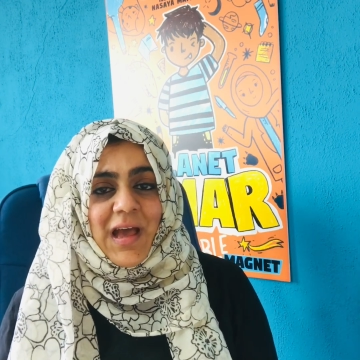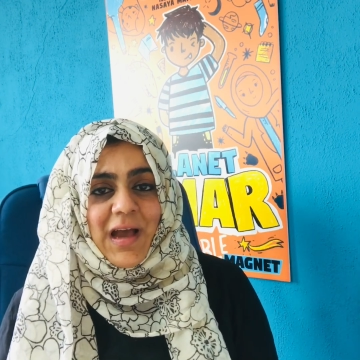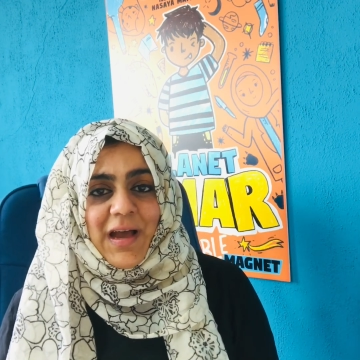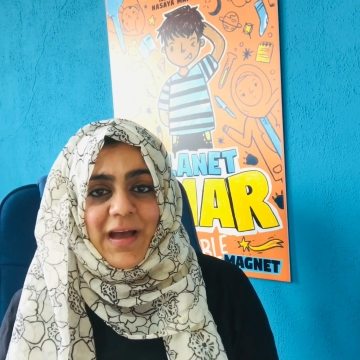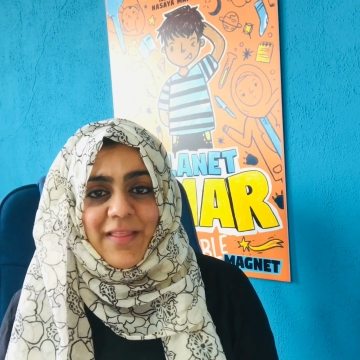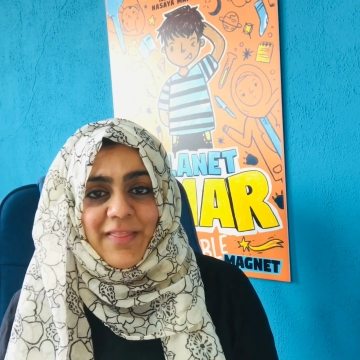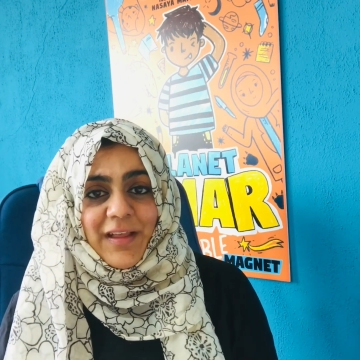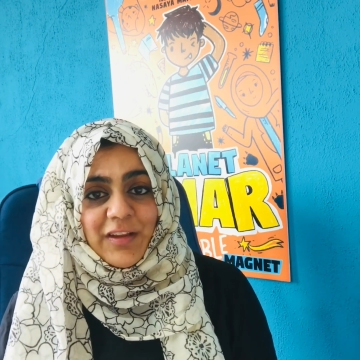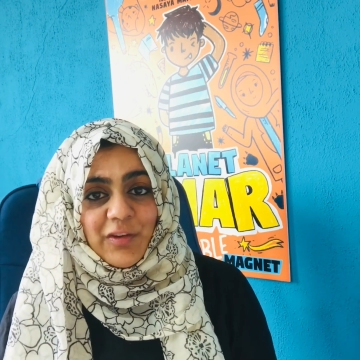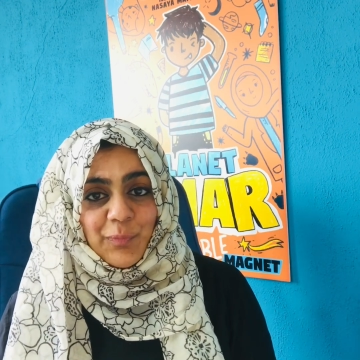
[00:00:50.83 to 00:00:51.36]

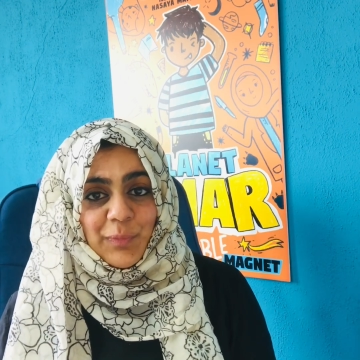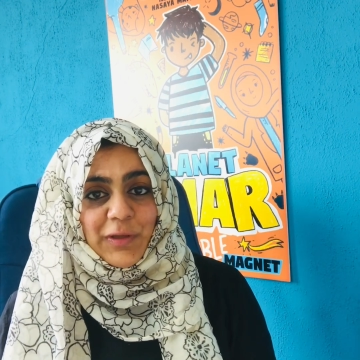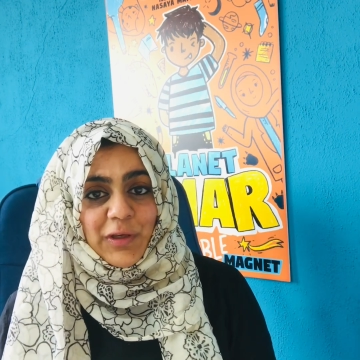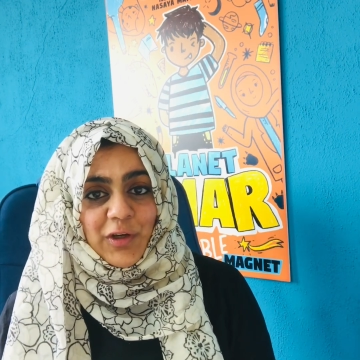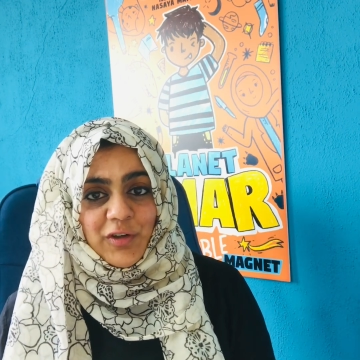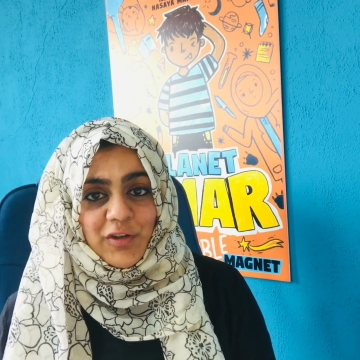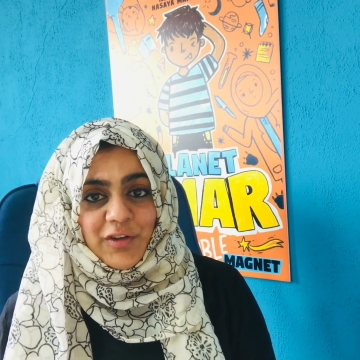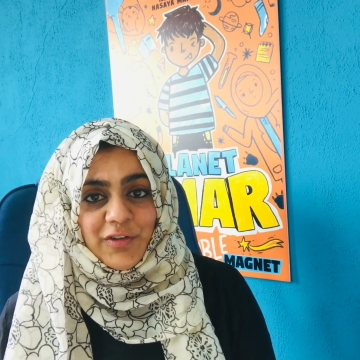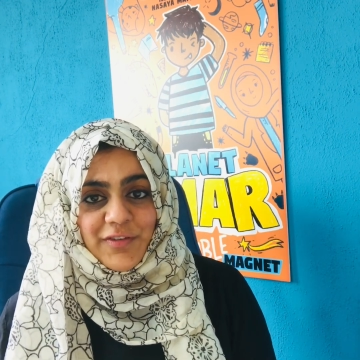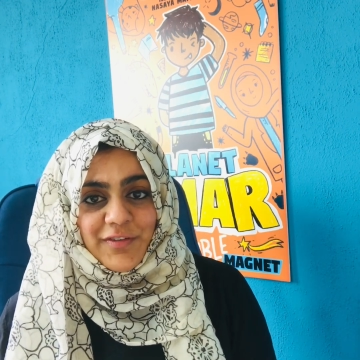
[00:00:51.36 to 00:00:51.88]
and that's
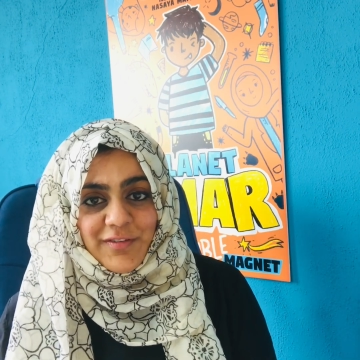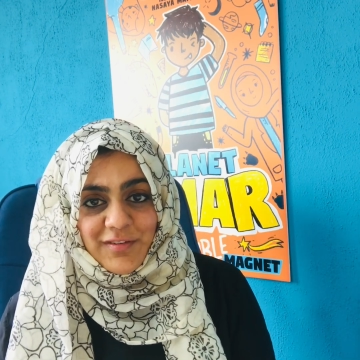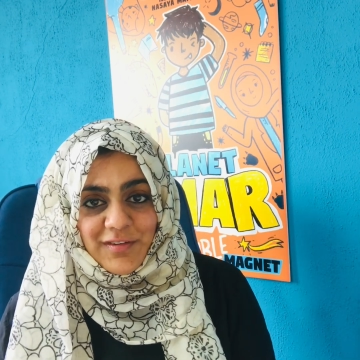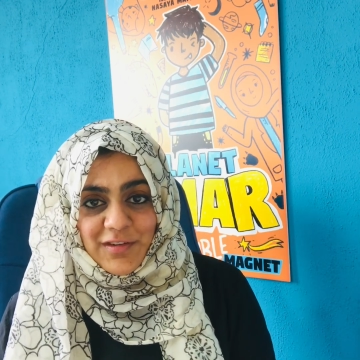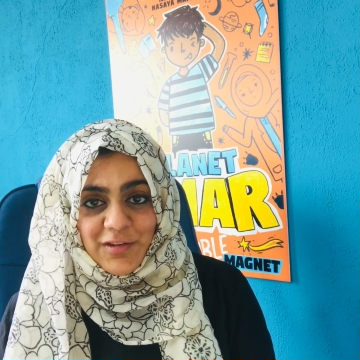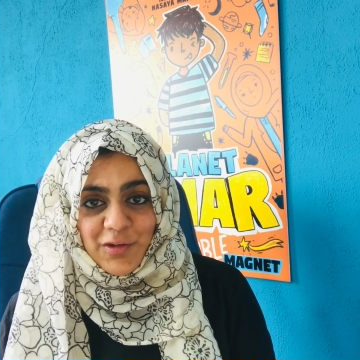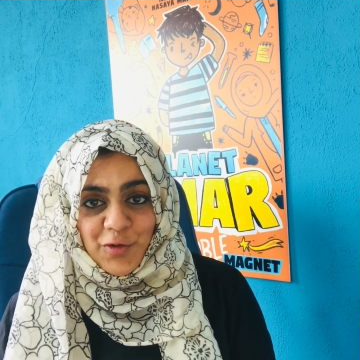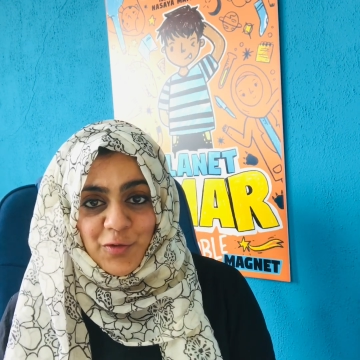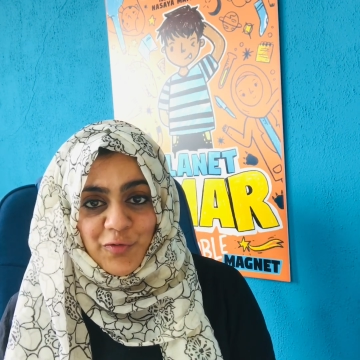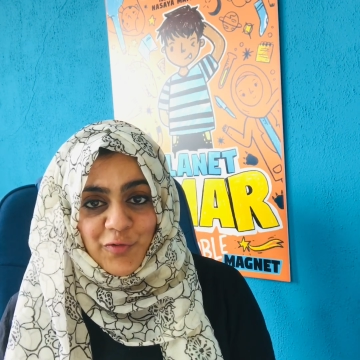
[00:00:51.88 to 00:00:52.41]
because
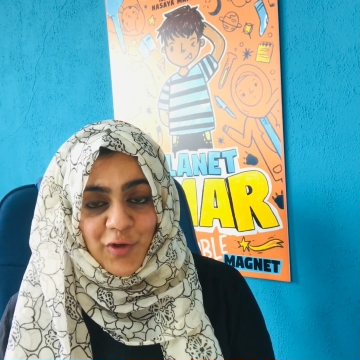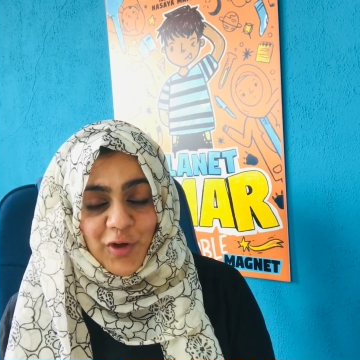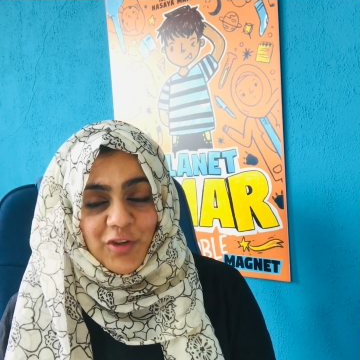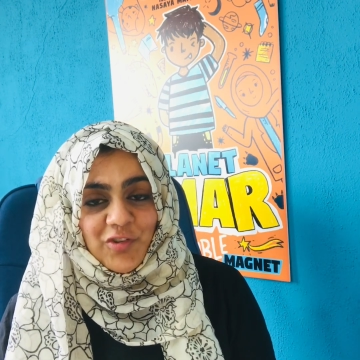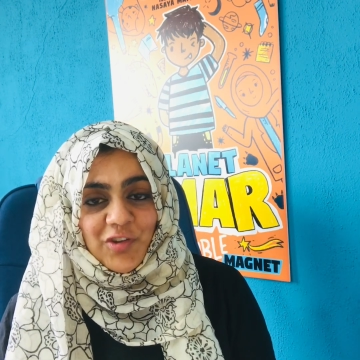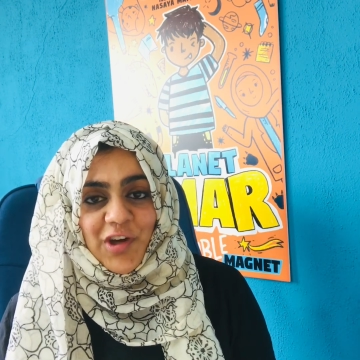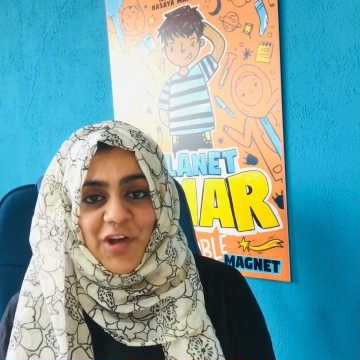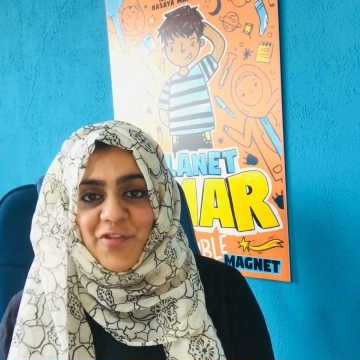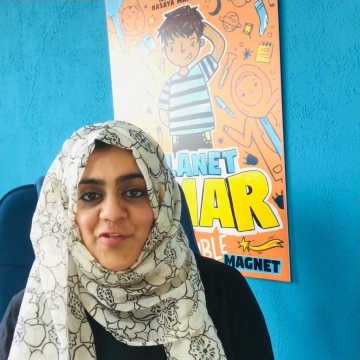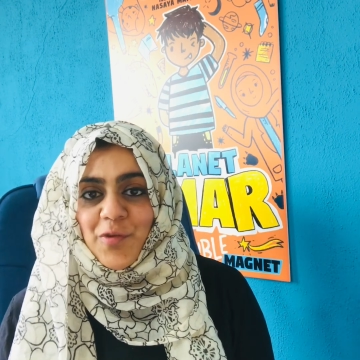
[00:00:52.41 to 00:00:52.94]
you've got a
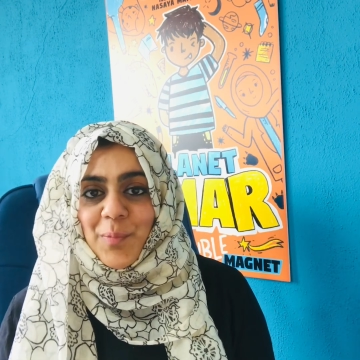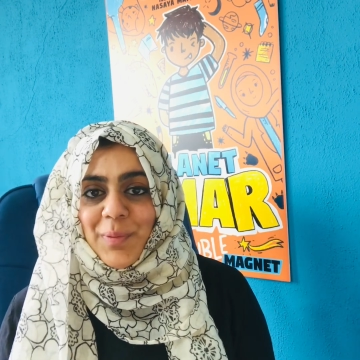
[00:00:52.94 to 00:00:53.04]
chance to